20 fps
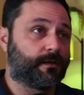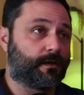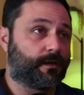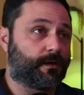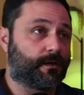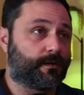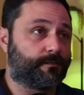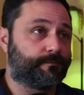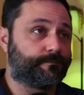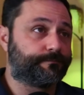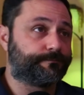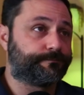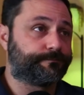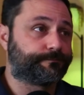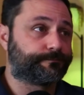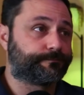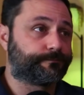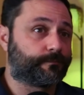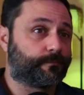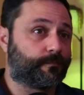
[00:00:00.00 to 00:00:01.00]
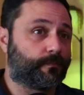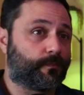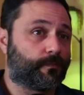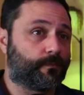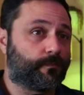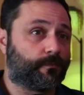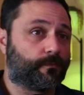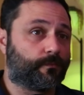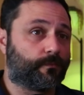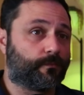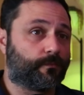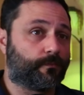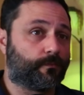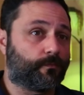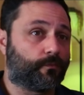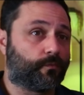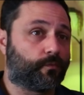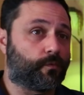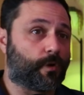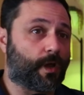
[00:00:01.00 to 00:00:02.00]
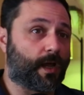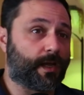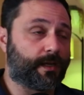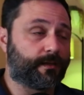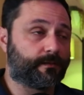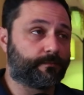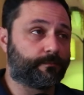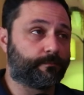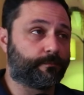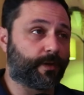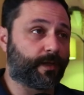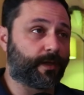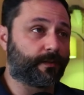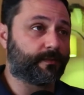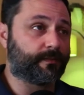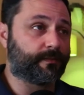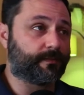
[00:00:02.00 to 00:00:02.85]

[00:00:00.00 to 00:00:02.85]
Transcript: um, right, but